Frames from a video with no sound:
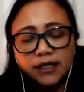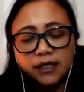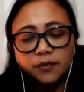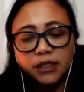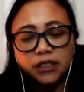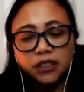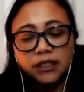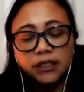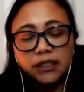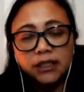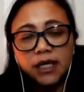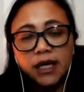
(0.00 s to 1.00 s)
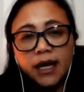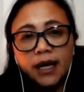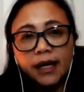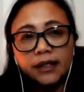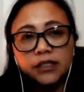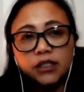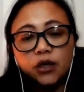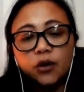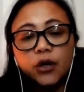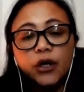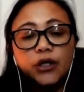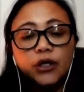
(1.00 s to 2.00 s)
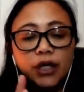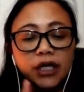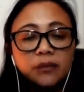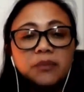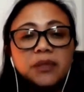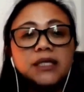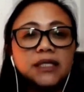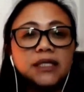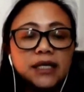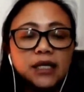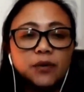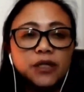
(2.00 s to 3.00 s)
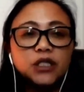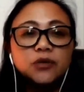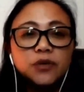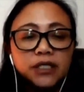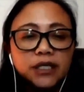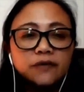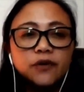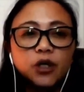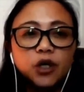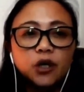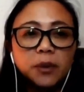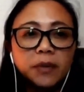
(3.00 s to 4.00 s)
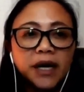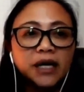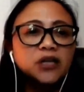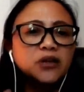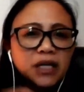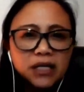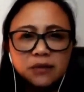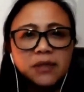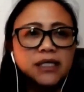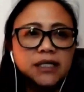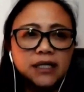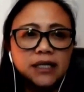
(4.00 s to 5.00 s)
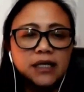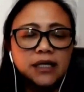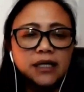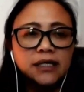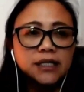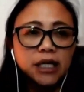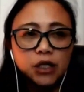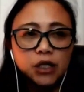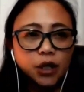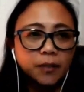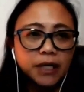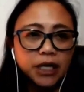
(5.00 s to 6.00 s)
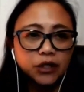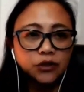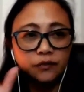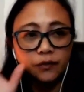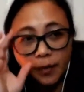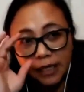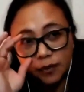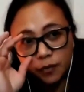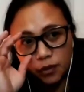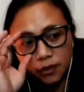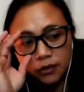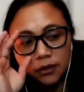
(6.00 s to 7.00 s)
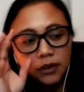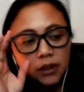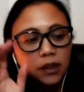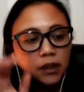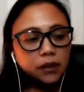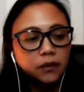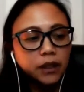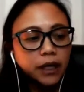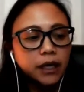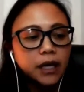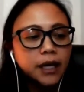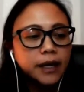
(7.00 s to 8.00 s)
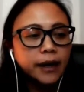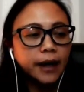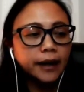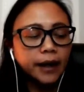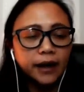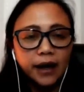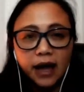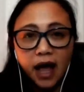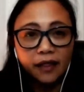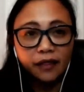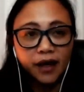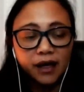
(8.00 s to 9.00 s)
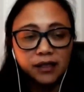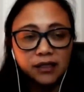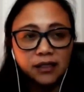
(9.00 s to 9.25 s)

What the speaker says: as British citizen. And so you can immediately, once you receive your document back, you can immediately send your application for passports. Okay, and I had that